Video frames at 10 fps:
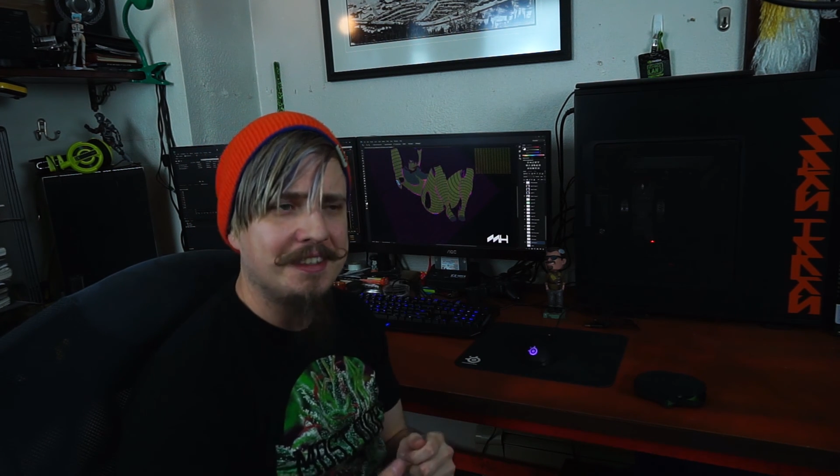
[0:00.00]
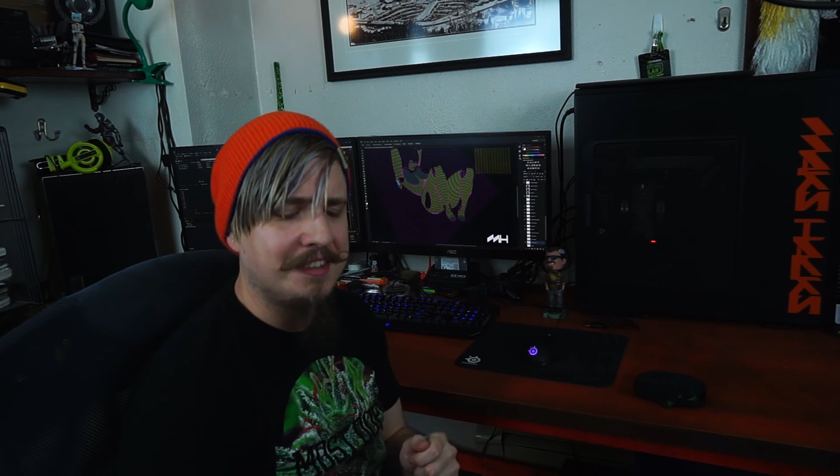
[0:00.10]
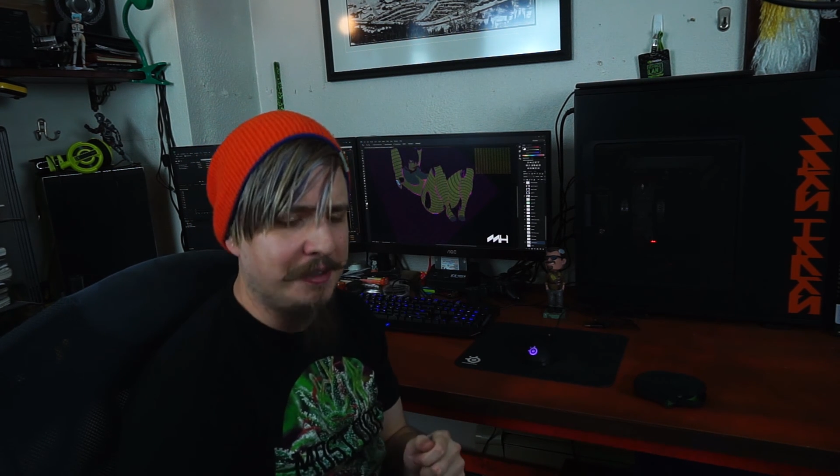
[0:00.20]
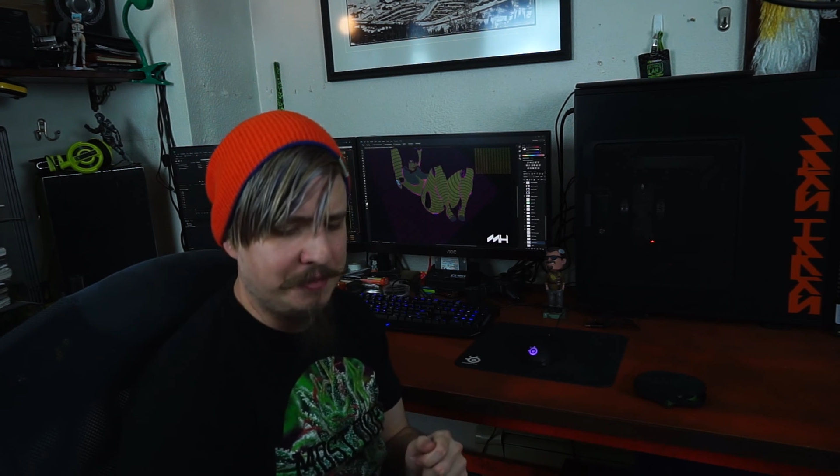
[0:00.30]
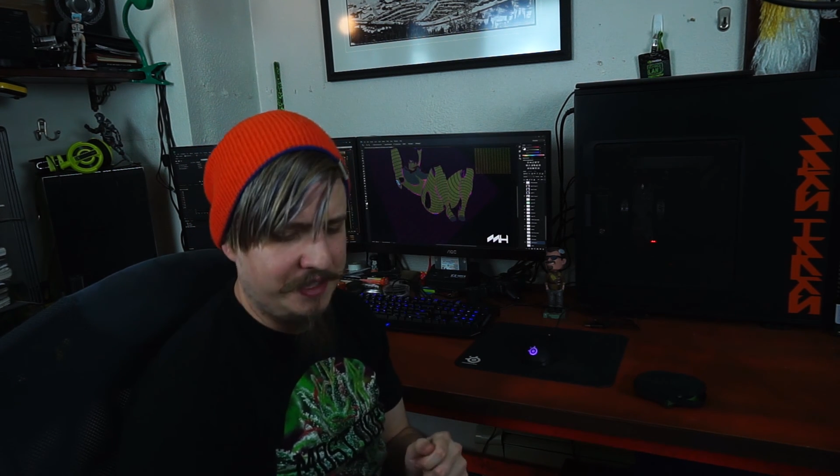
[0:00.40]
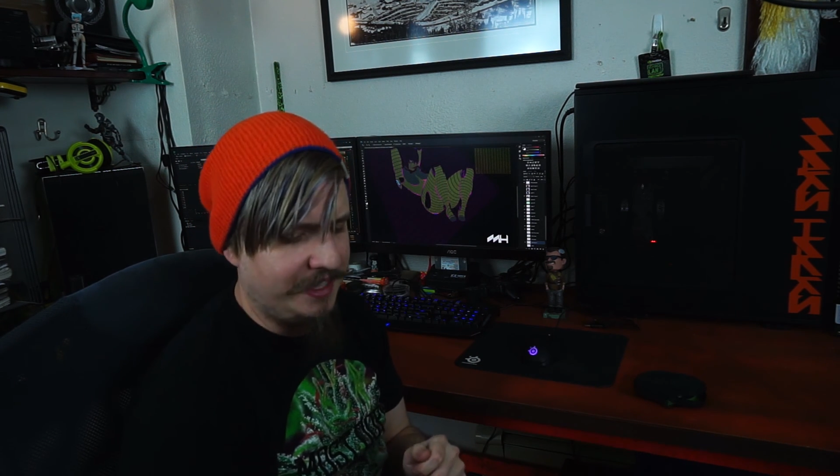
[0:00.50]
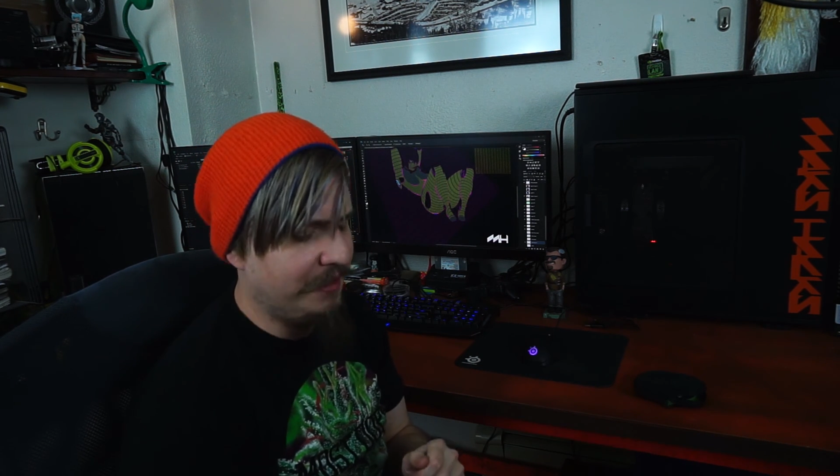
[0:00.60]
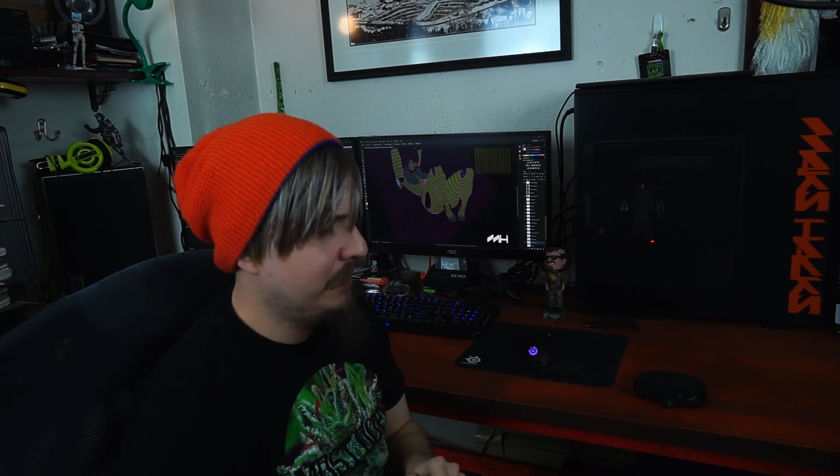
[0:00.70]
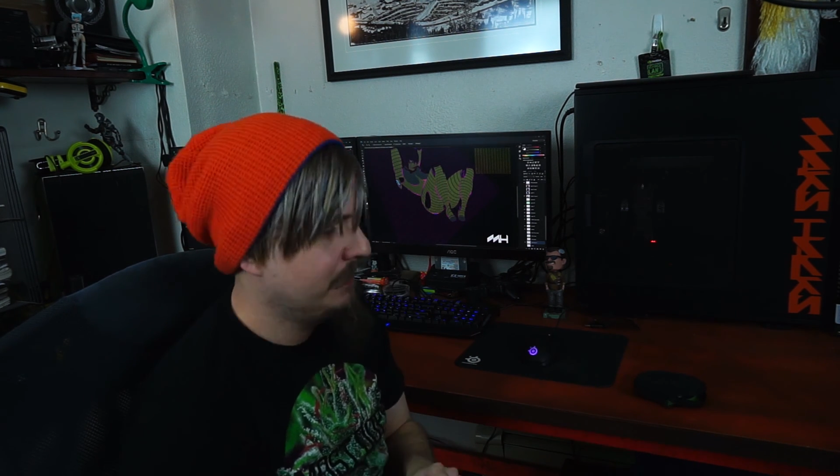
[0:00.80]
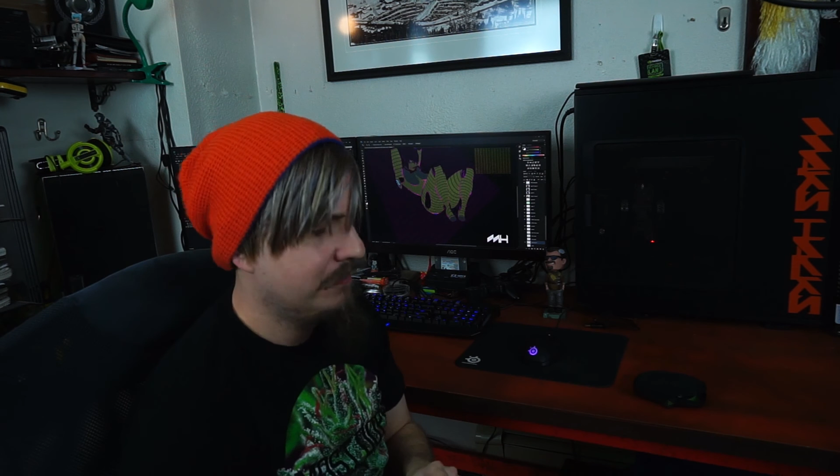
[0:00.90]
same
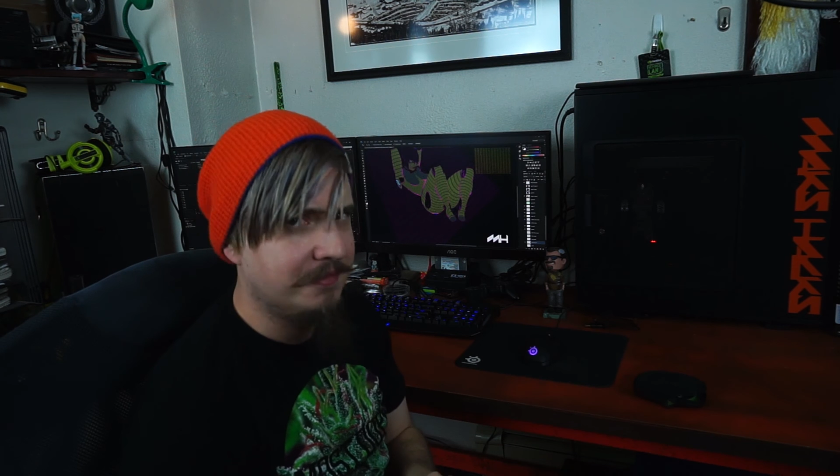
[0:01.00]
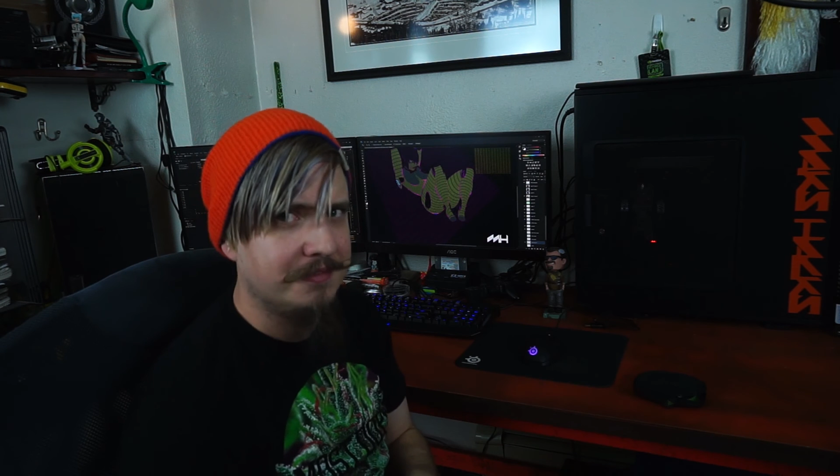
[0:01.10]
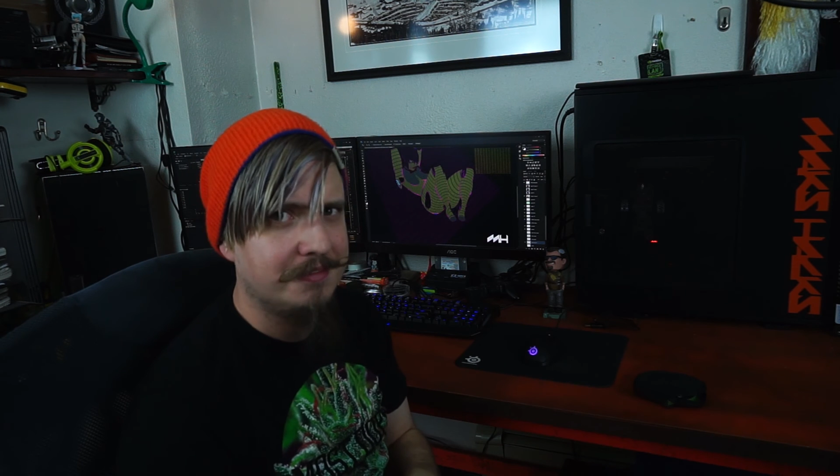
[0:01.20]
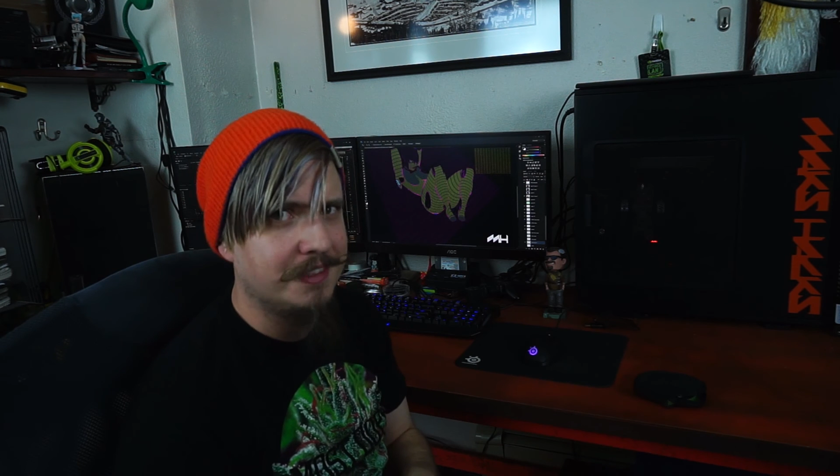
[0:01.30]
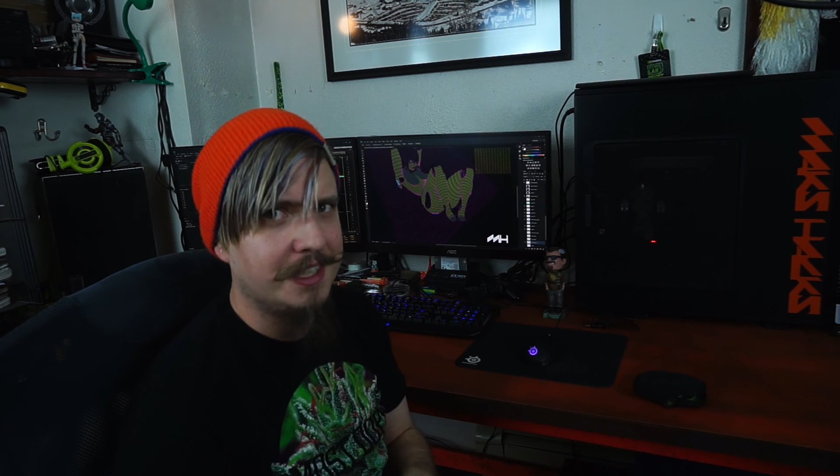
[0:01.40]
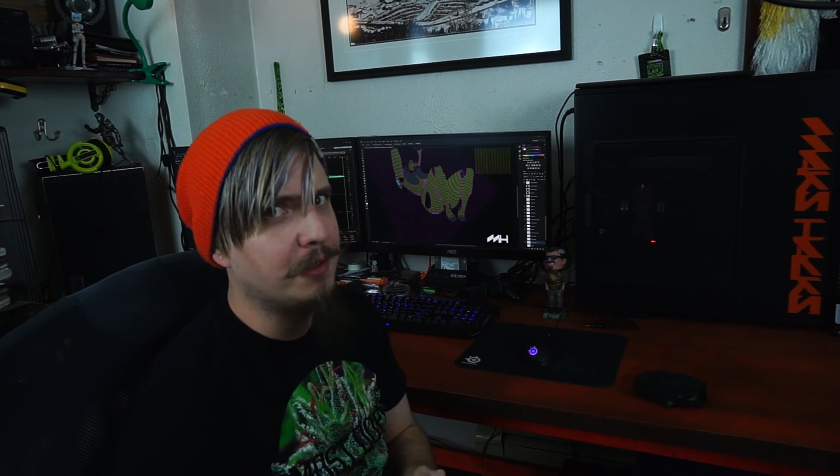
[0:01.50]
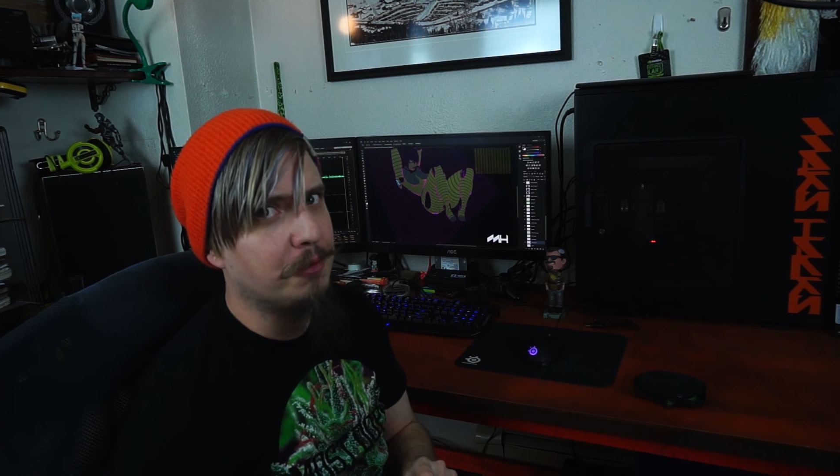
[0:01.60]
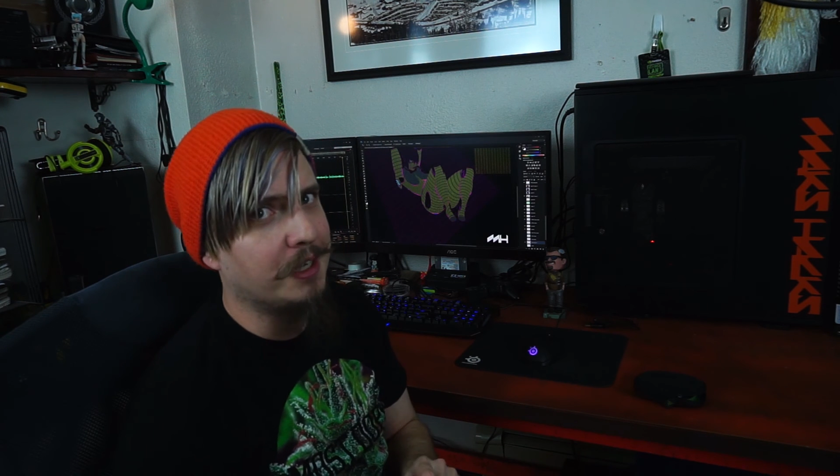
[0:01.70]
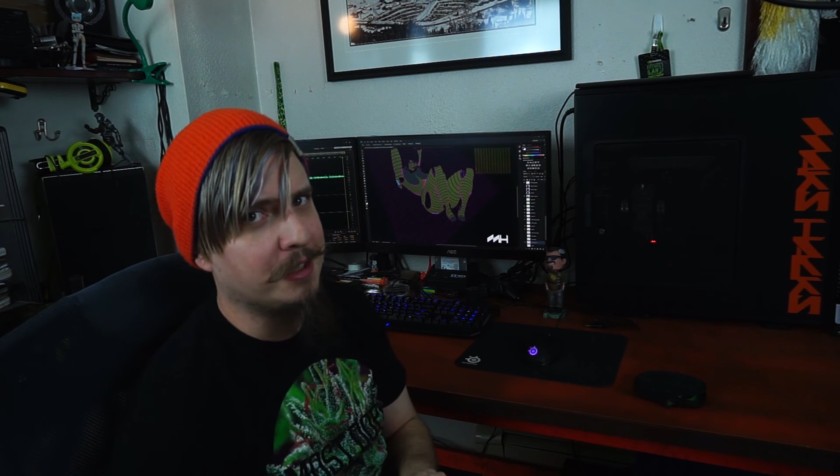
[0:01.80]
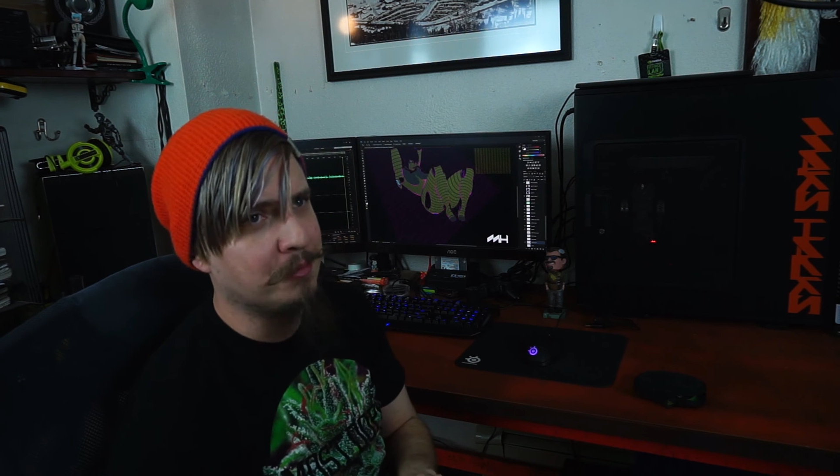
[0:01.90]
time. I don't
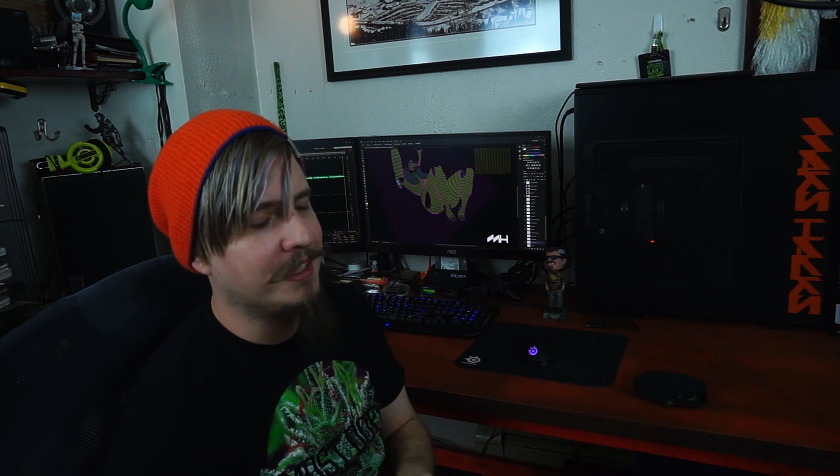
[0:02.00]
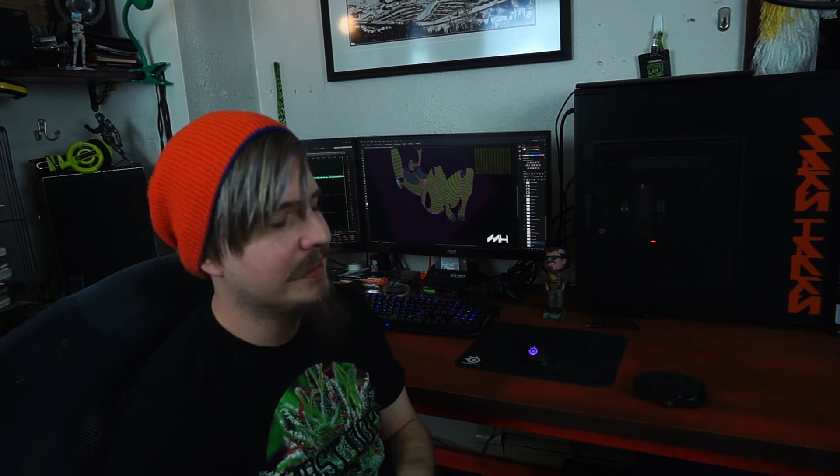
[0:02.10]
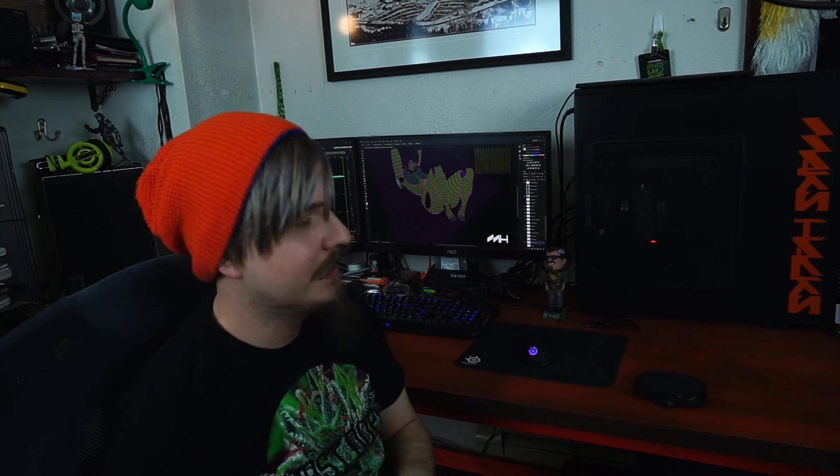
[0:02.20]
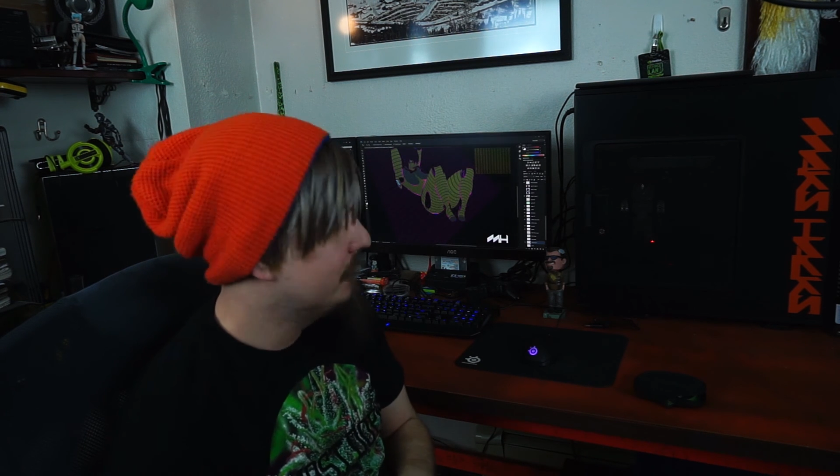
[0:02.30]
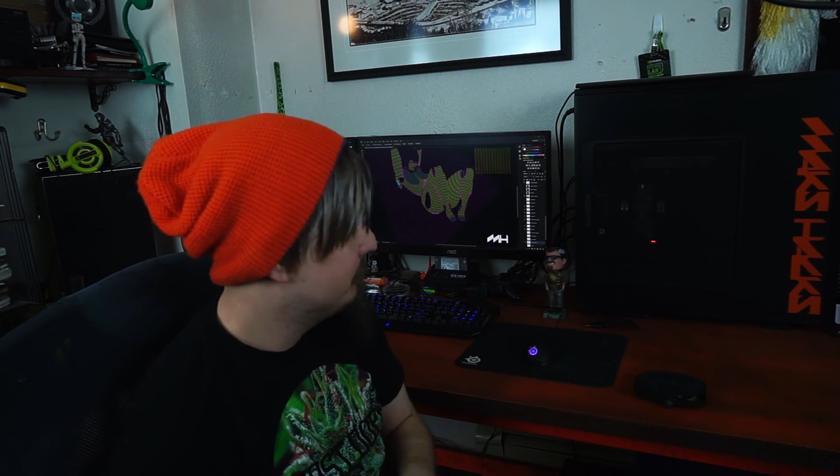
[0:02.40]
recommend it.